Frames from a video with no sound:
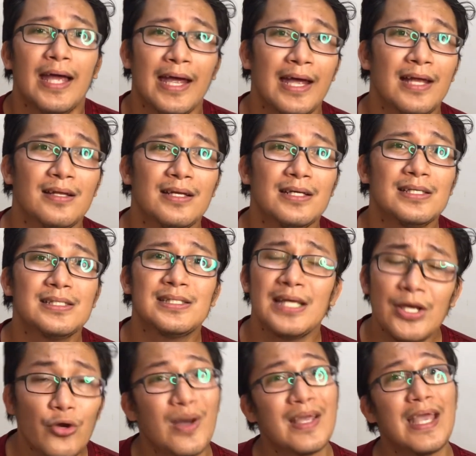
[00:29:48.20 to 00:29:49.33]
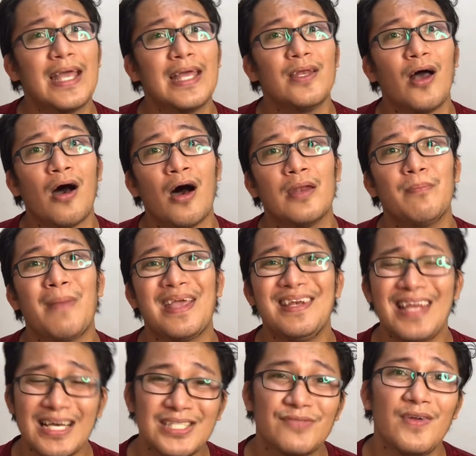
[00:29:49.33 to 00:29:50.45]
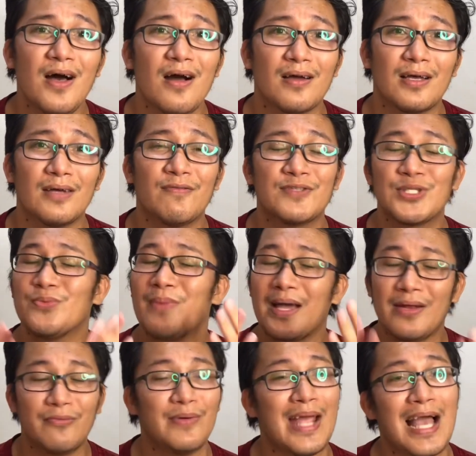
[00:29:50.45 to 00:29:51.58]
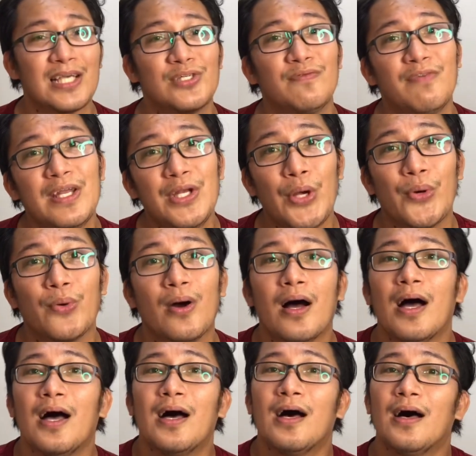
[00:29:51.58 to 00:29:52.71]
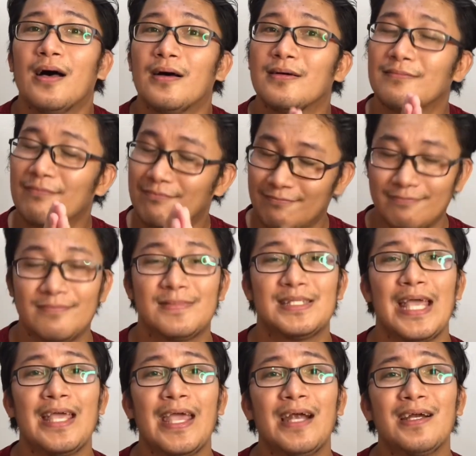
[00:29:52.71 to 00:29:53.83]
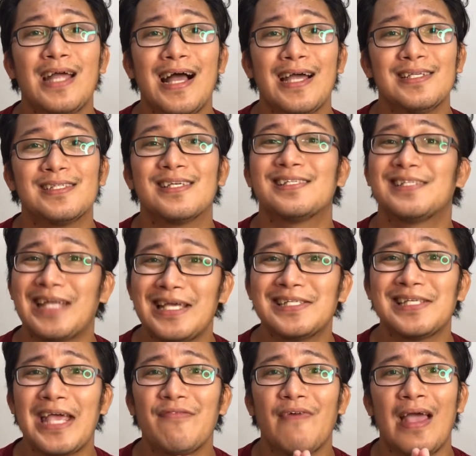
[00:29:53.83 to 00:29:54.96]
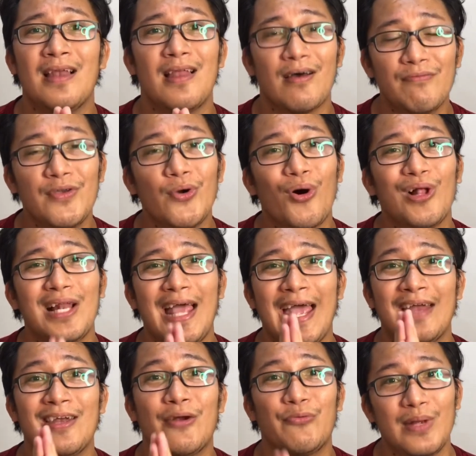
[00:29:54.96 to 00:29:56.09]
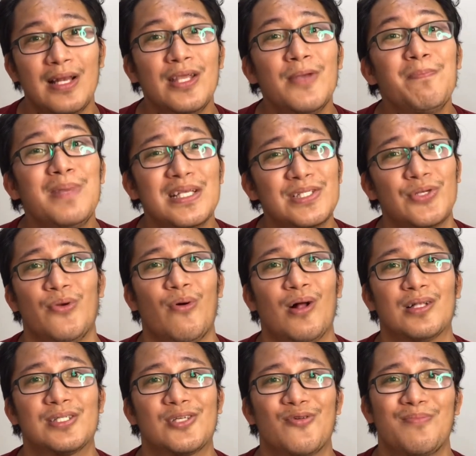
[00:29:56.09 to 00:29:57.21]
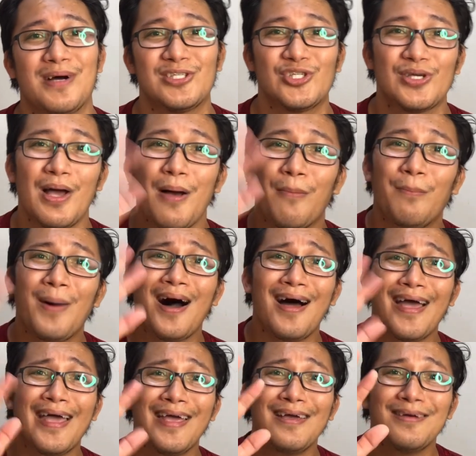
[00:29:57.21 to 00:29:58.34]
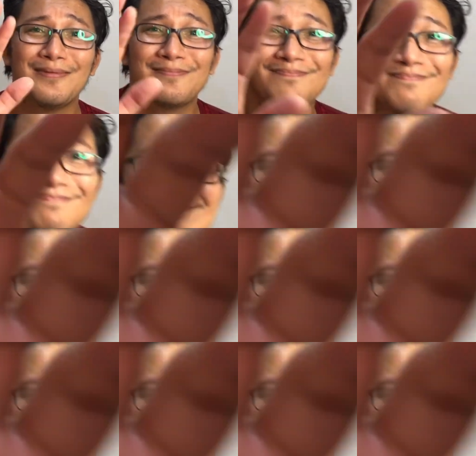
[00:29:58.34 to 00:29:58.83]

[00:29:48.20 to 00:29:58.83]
And see you again on my next vlog to my reaction video. Take care, guys. Stay safe. I love you all. And I really miss you all so much. Bye.